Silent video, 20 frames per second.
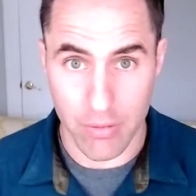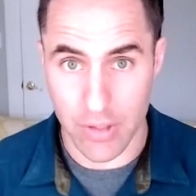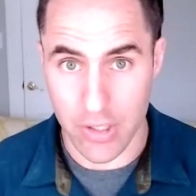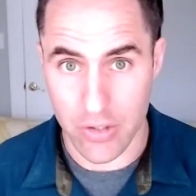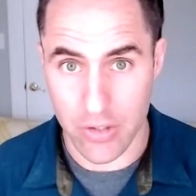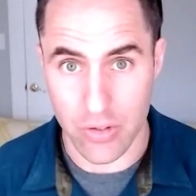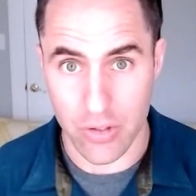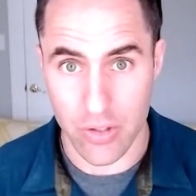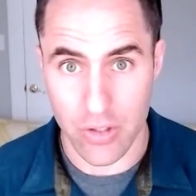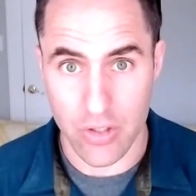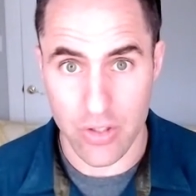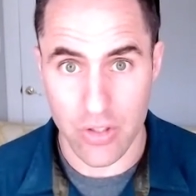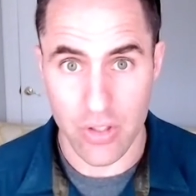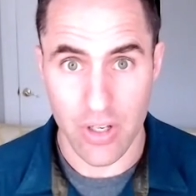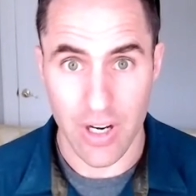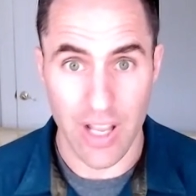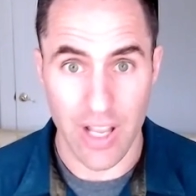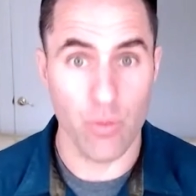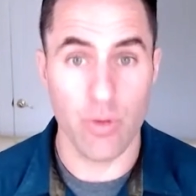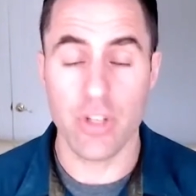
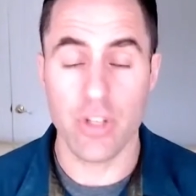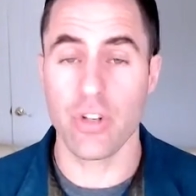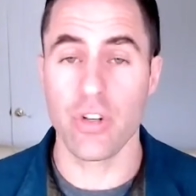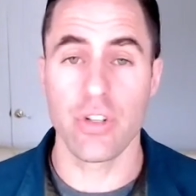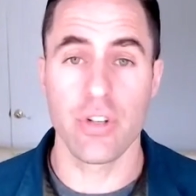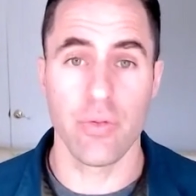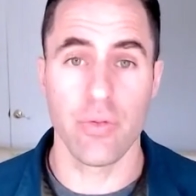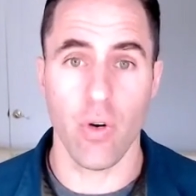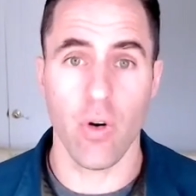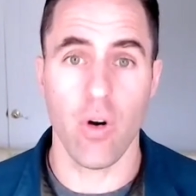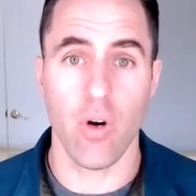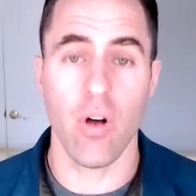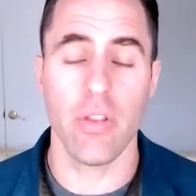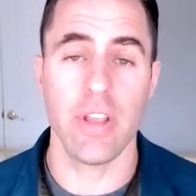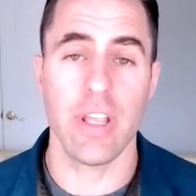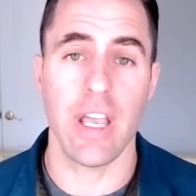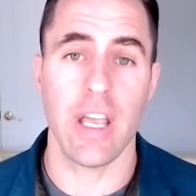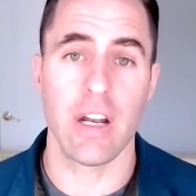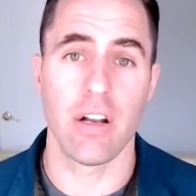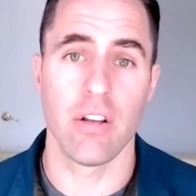research and the research of all
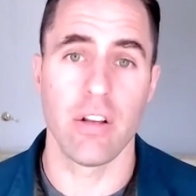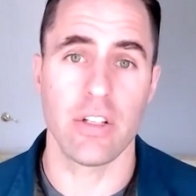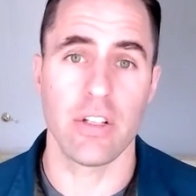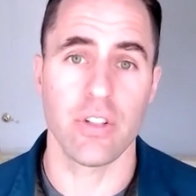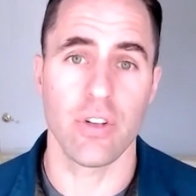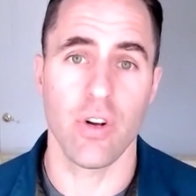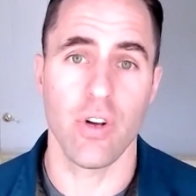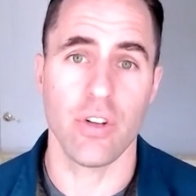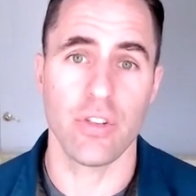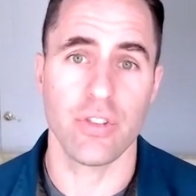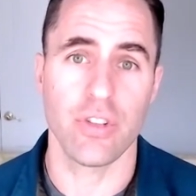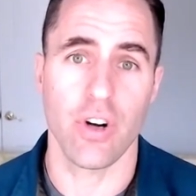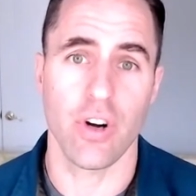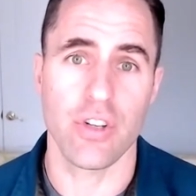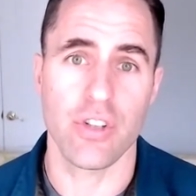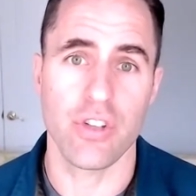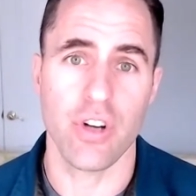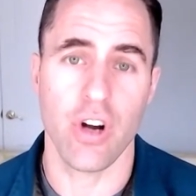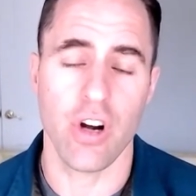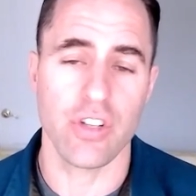the analysts at All
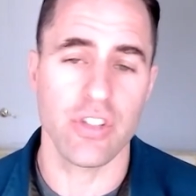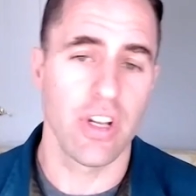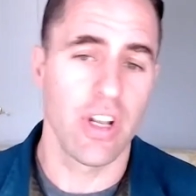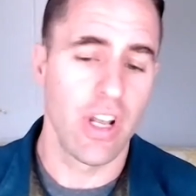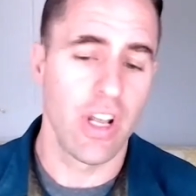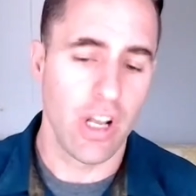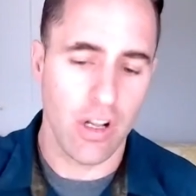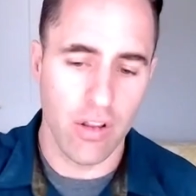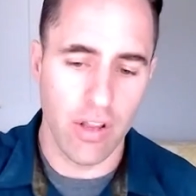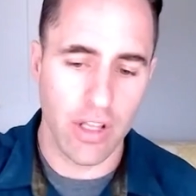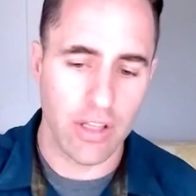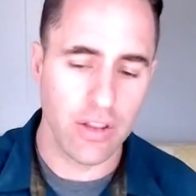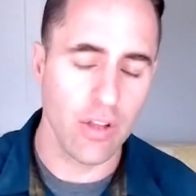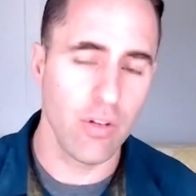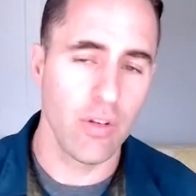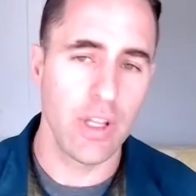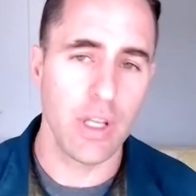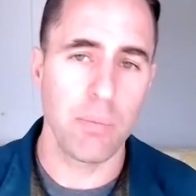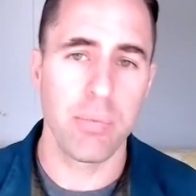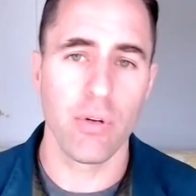Star Charts, click the
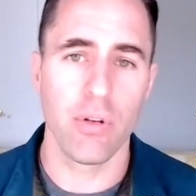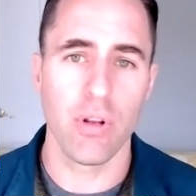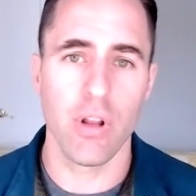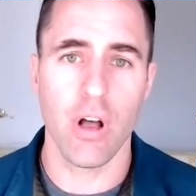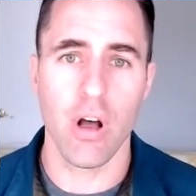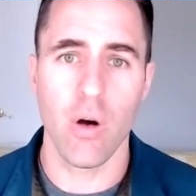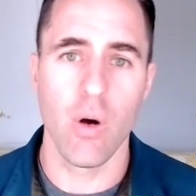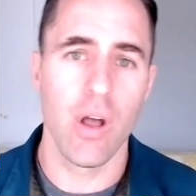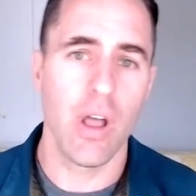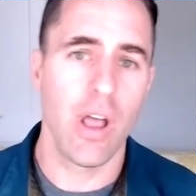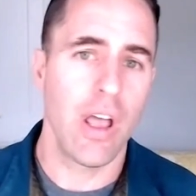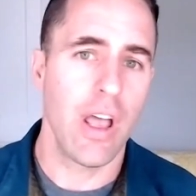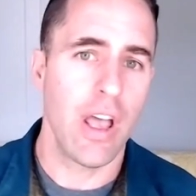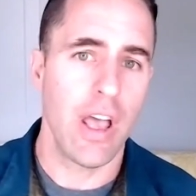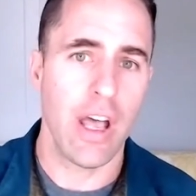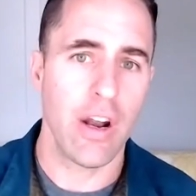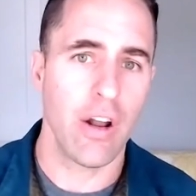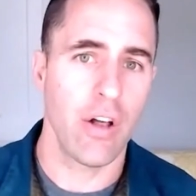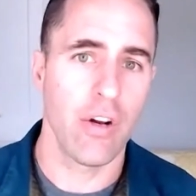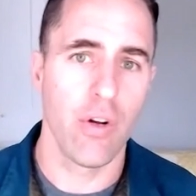link below,
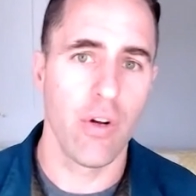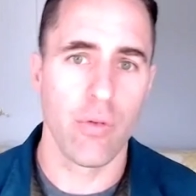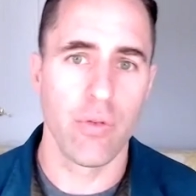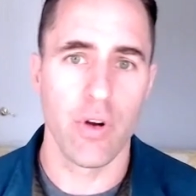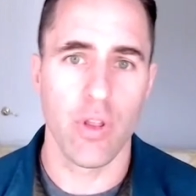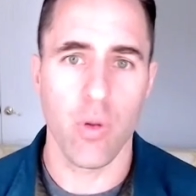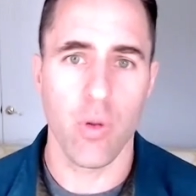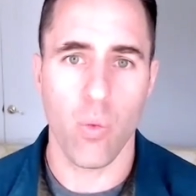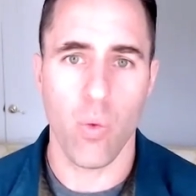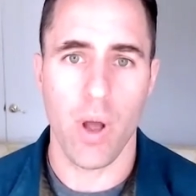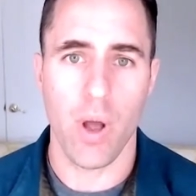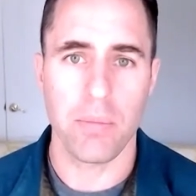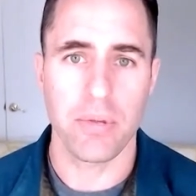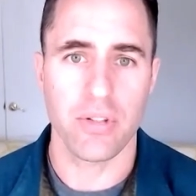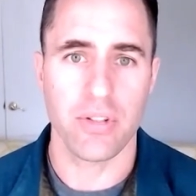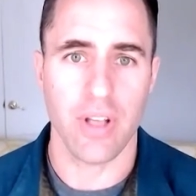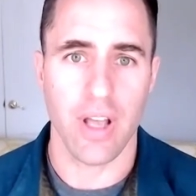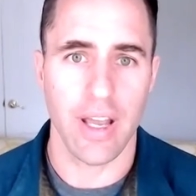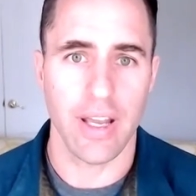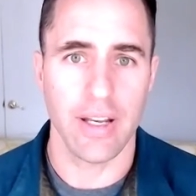head on over to the
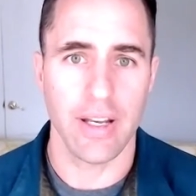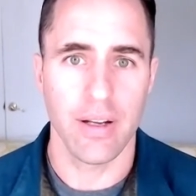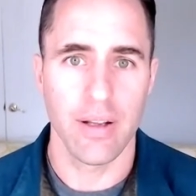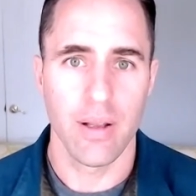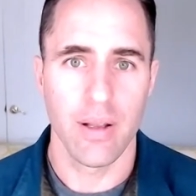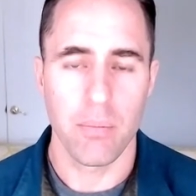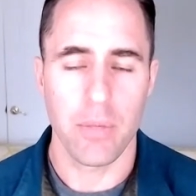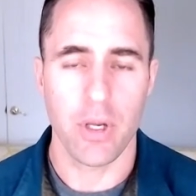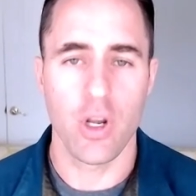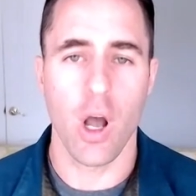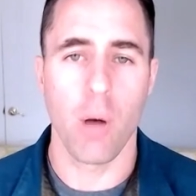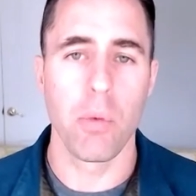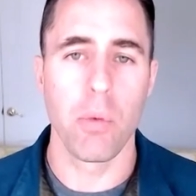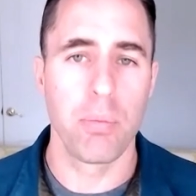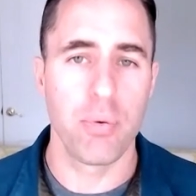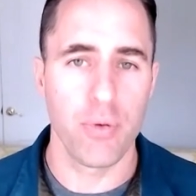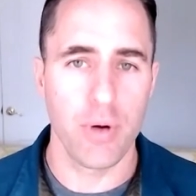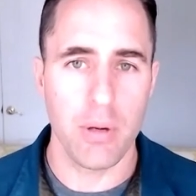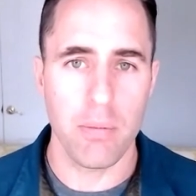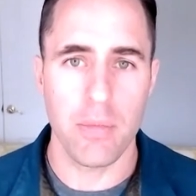website, become a
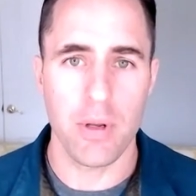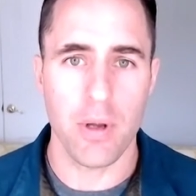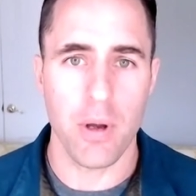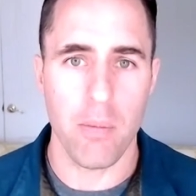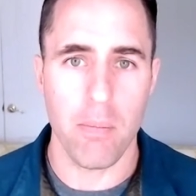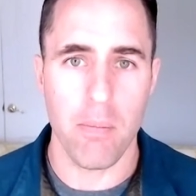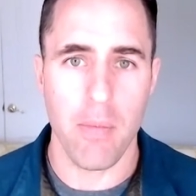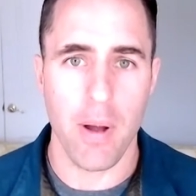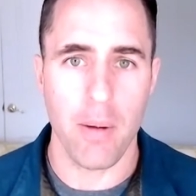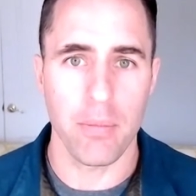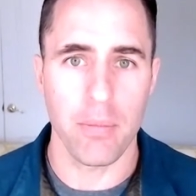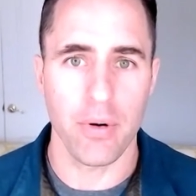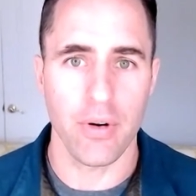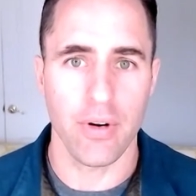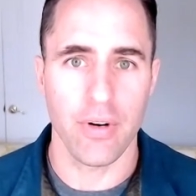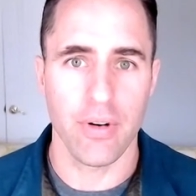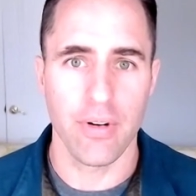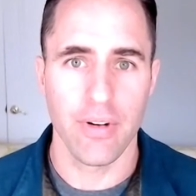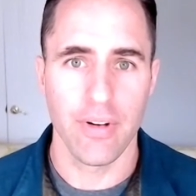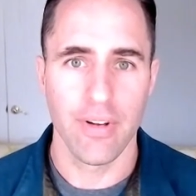premium
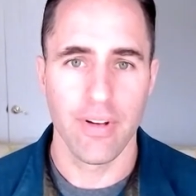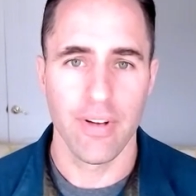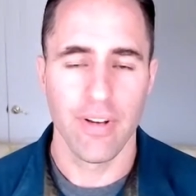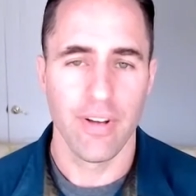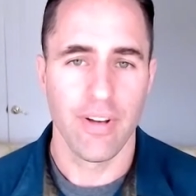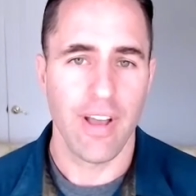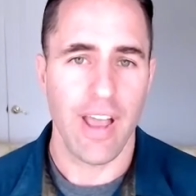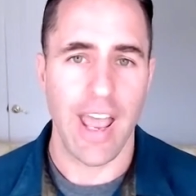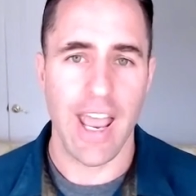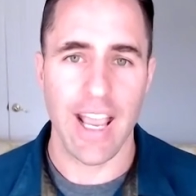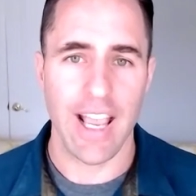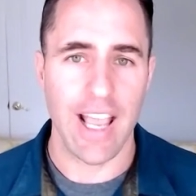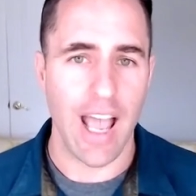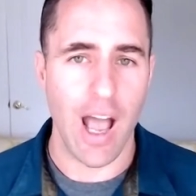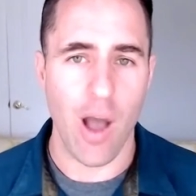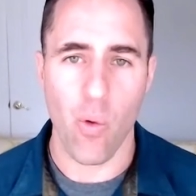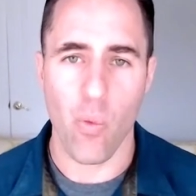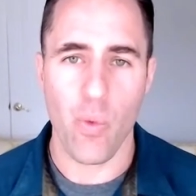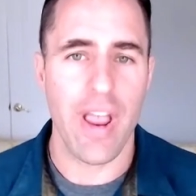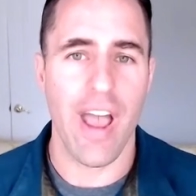member, hang
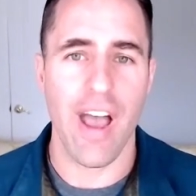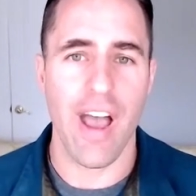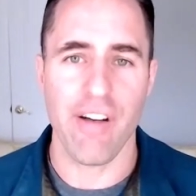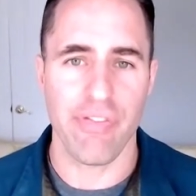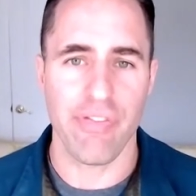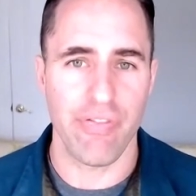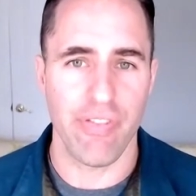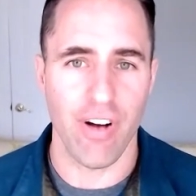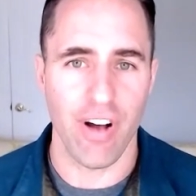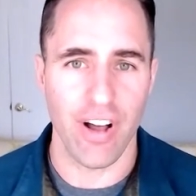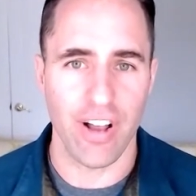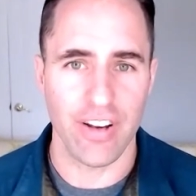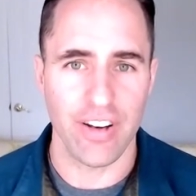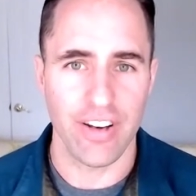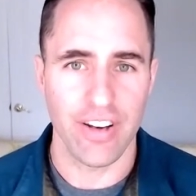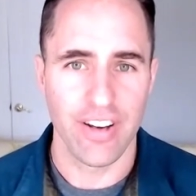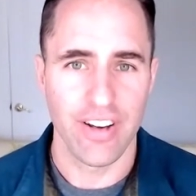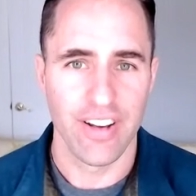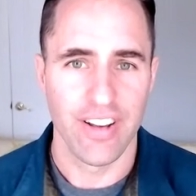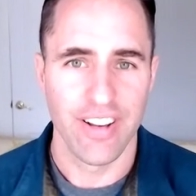out, we have fun,